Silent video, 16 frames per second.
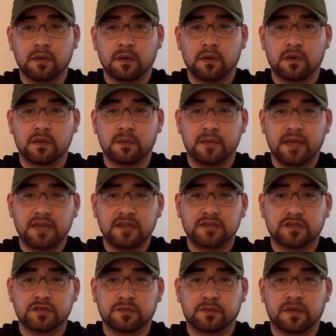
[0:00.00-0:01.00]
or the
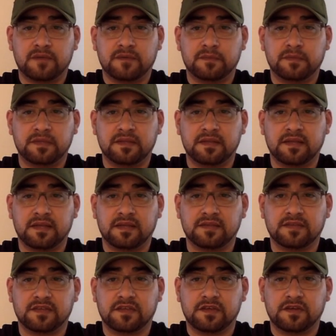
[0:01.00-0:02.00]
measure of probability and
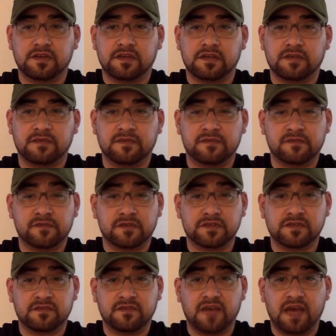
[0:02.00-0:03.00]
security of adverse
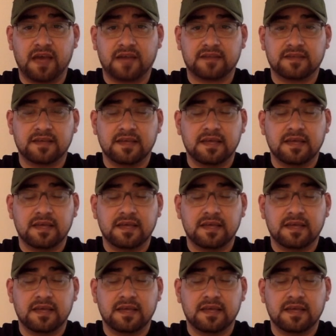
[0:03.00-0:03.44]
effect,